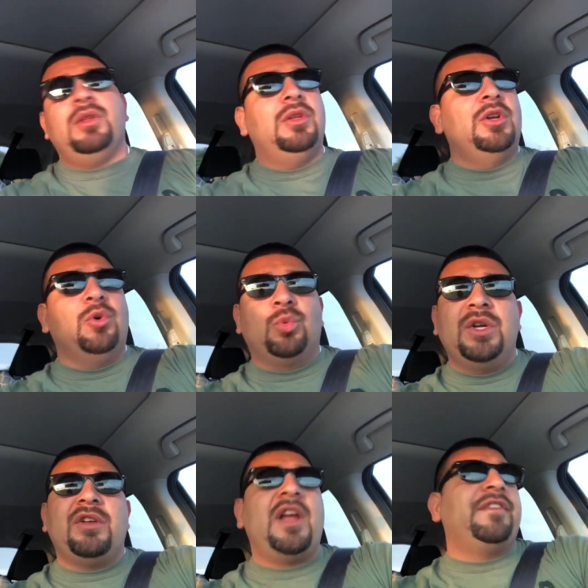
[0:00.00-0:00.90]
you know real
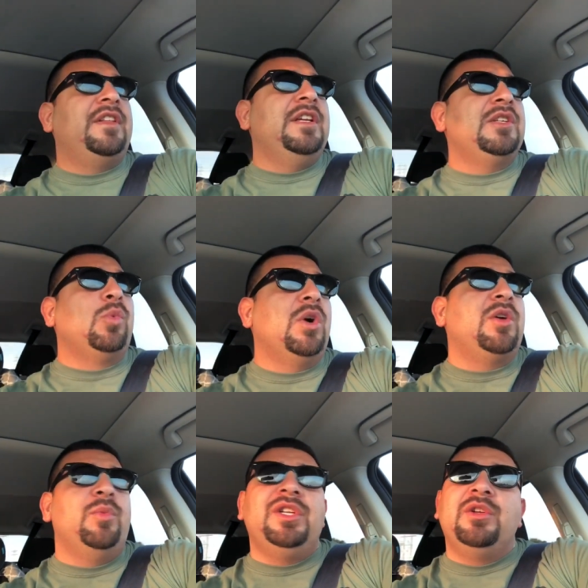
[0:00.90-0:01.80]
life things. What can
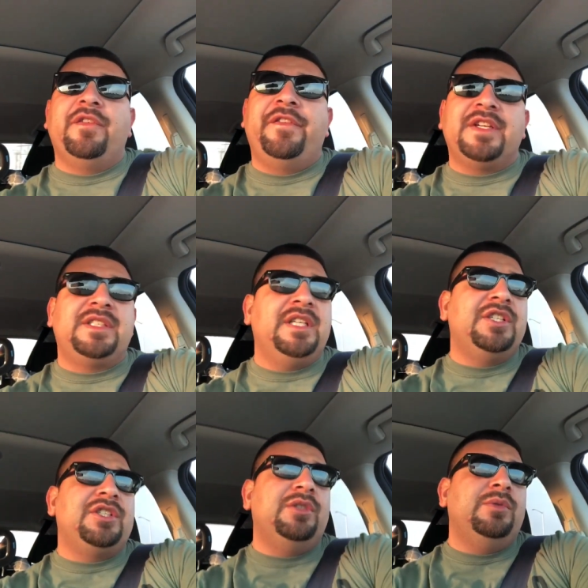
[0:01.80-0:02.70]
we do to fix the
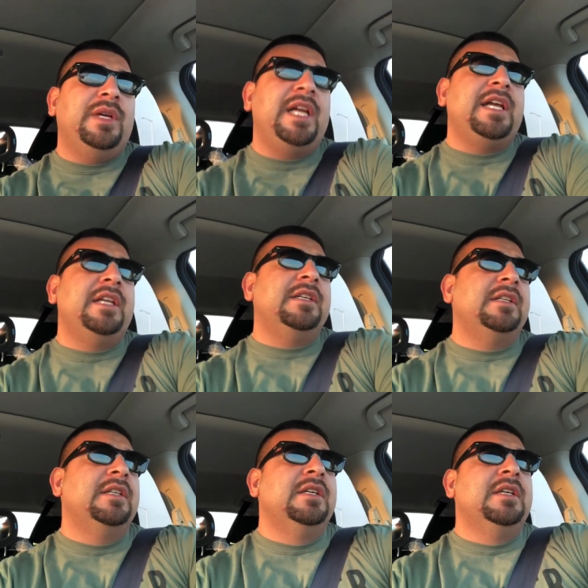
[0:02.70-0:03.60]
issue? And
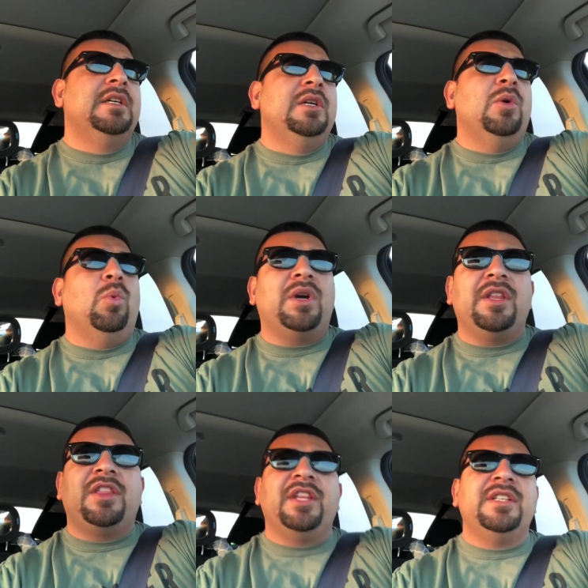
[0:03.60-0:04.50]
one of the
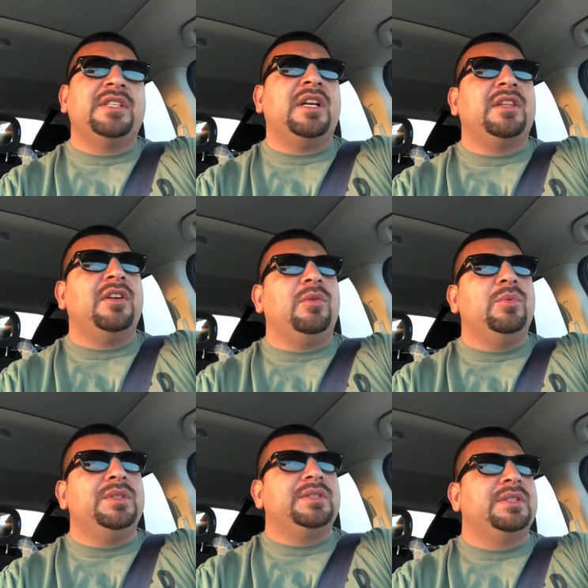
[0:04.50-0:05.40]
things that I thought
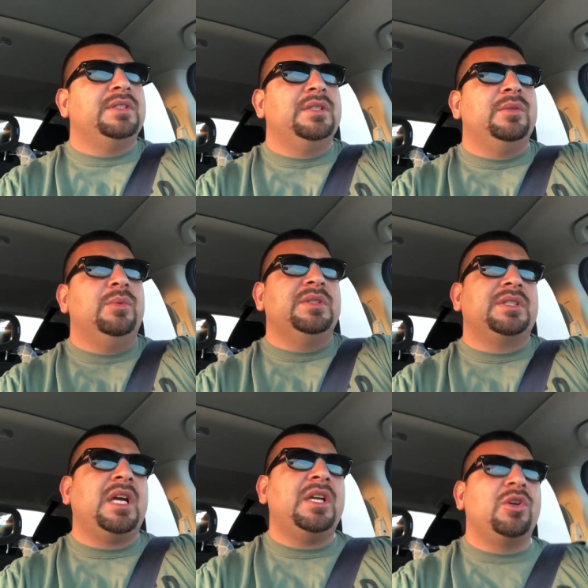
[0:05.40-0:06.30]
was was
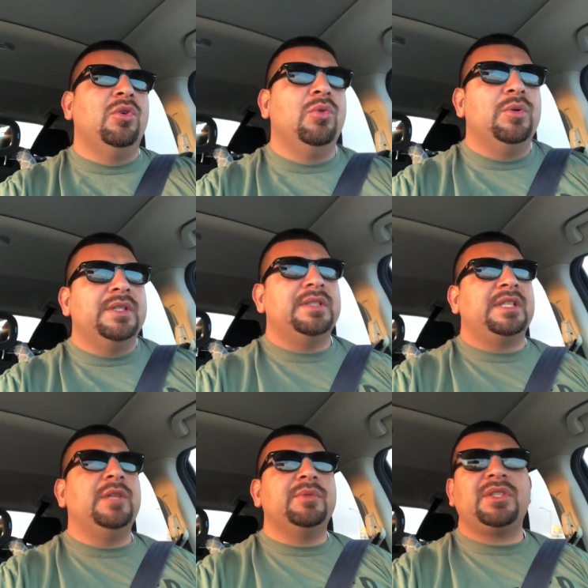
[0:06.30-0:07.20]
kind of cool was
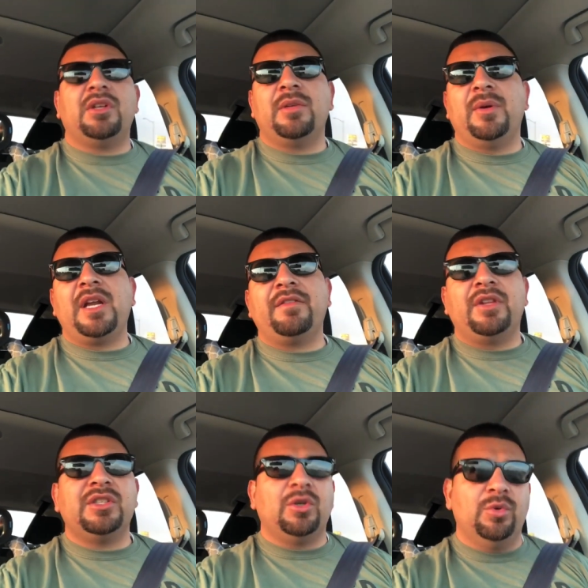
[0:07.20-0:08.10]
he was talking about after
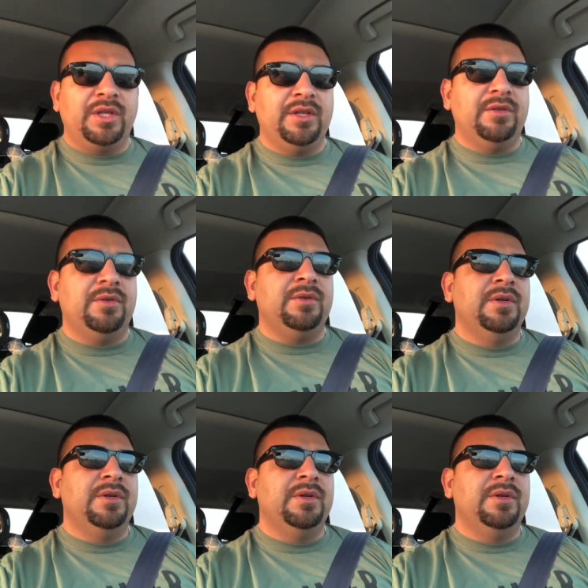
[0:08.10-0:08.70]
this whole deal